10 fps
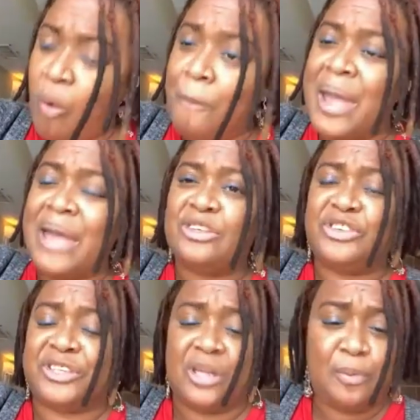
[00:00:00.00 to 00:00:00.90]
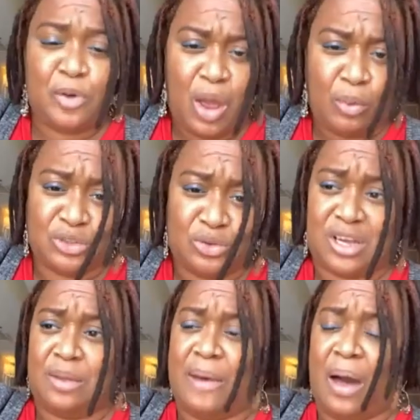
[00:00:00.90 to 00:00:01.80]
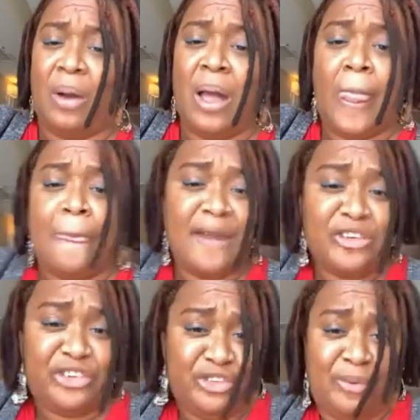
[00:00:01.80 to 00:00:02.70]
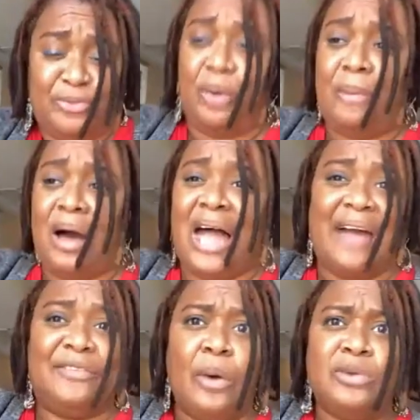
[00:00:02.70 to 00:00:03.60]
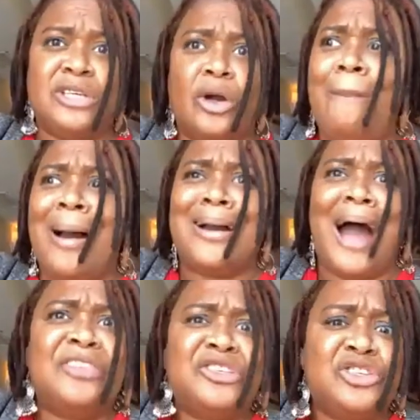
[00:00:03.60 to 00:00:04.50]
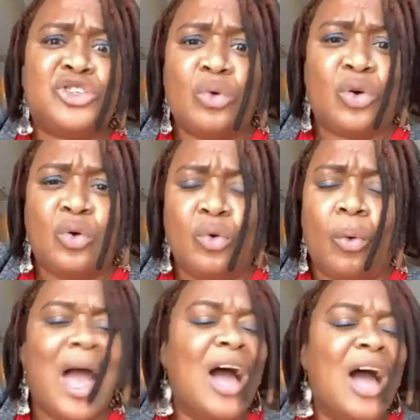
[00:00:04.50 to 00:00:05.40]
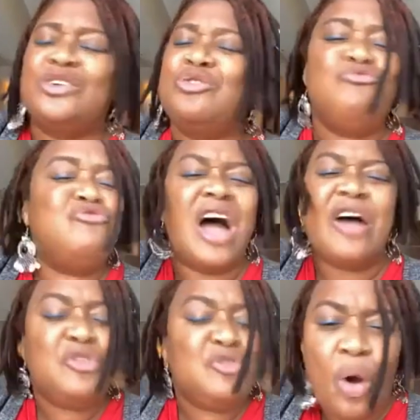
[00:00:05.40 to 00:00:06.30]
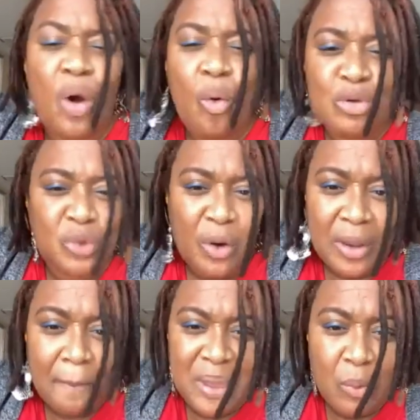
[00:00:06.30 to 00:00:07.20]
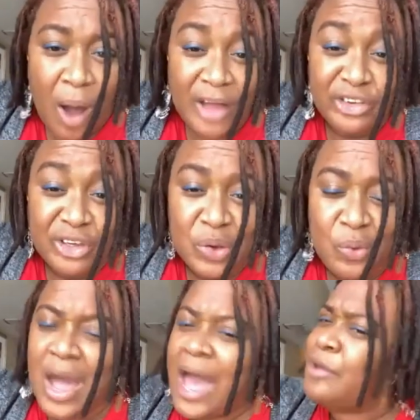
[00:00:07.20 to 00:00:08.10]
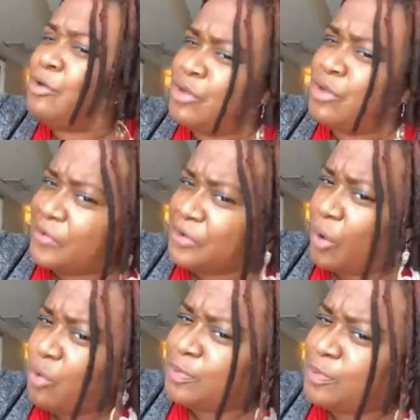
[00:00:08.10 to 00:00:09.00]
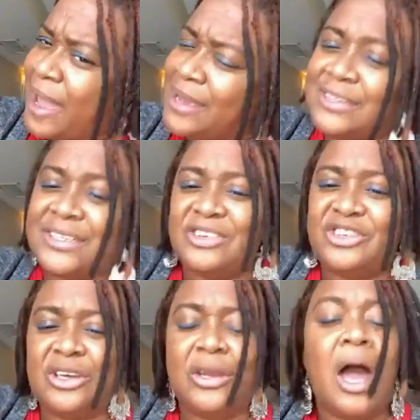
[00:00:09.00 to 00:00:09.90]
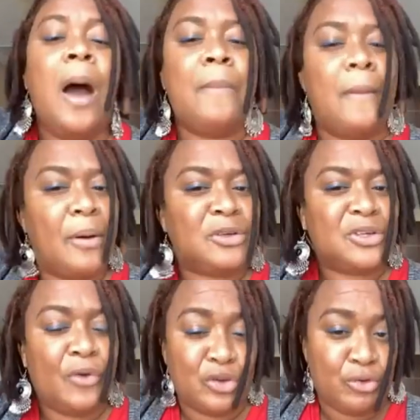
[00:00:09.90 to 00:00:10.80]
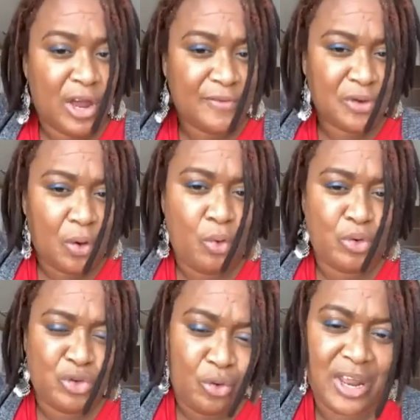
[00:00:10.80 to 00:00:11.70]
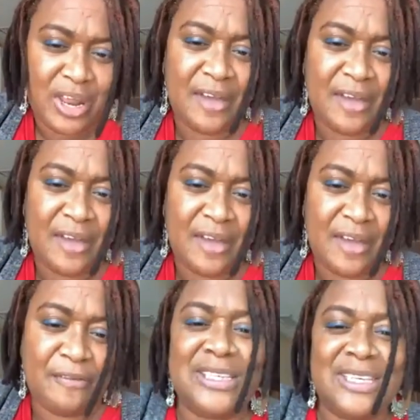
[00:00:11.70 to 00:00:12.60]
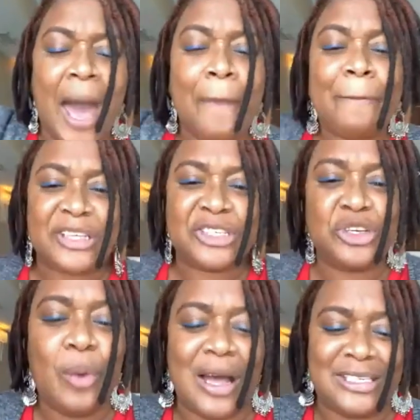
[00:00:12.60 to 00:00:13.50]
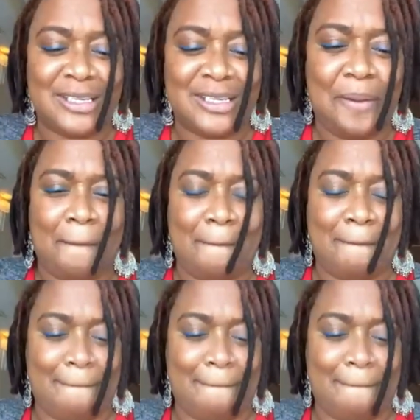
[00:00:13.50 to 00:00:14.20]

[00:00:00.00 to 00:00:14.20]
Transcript: managed a celebrity I was talking about, and she jumped on my live, and I was like, oh my God, this is so cool. So you never know who's going to be watching you. You never know who's paying attention, but most of all, you never know who you're going to influence. Back to you, Wesley.